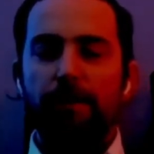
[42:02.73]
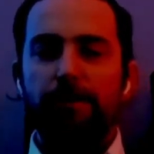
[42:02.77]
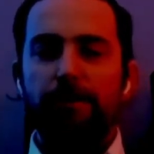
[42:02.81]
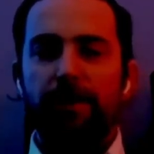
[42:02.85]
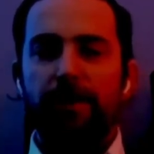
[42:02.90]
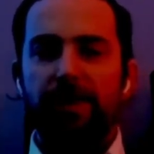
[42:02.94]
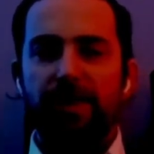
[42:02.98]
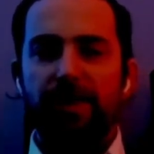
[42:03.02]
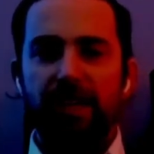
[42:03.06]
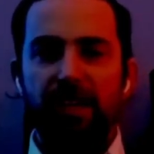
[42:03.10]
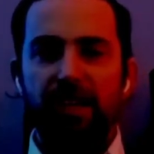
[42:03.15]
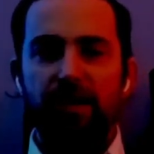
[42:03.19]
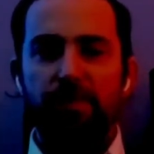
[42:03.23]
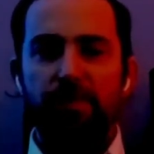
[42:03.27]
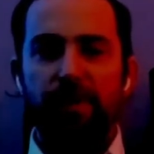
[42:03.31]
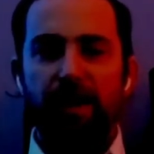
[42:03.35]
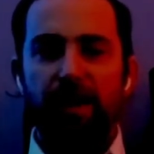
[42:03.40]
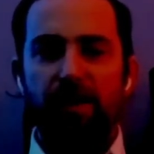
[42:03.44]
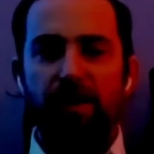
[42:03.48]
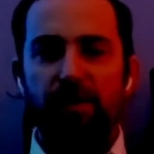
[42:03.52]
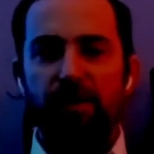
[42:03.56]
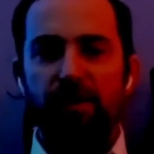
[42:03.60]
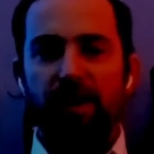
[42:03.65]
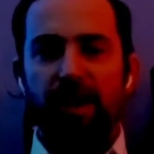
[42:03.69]
But think
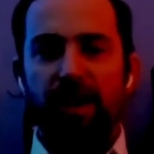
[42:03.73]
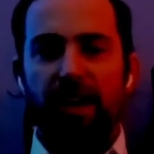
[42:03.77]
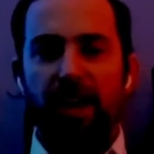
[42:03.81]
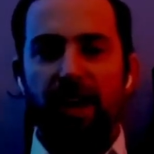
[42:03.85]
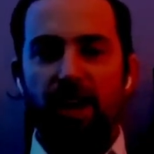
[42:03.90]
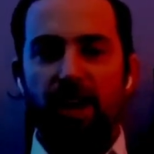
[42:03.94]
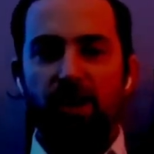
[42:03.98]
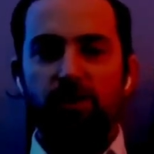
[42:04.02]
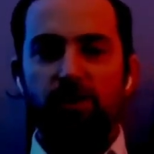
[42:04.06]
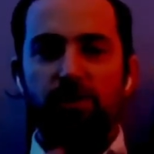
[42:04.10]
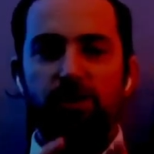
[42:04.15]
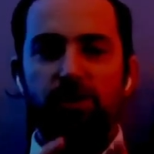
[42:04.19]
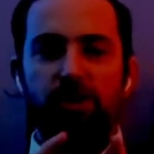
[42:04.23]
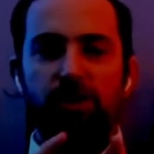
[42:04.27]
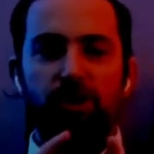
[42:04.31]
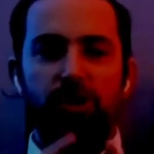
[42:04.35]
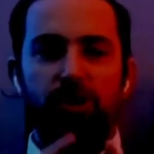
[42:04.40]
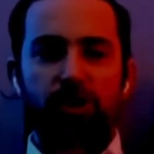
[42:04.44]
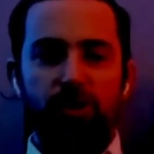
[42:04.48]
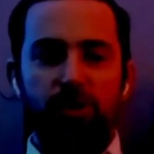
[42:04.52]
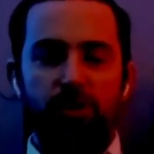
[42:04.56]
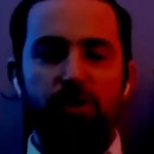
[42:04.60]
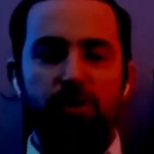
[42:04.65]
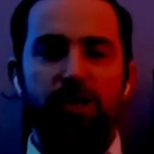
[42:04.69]
about how
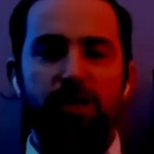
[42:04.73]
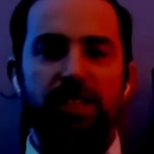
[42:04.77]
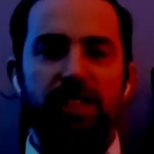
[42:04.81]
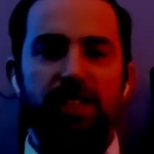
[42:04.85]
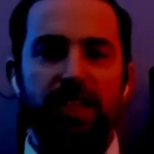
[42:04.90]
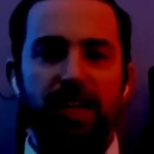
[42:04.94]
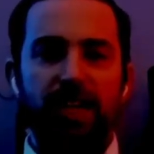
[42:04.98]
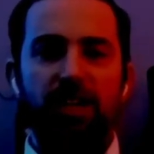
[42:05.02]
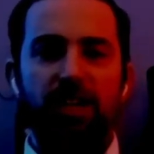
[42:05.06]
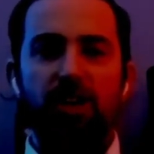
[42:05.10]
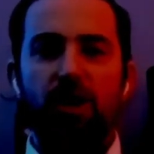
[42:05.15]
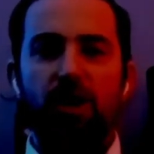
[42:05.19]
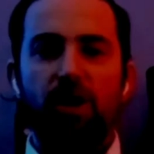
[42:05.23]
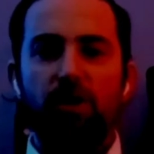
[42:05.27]
you could take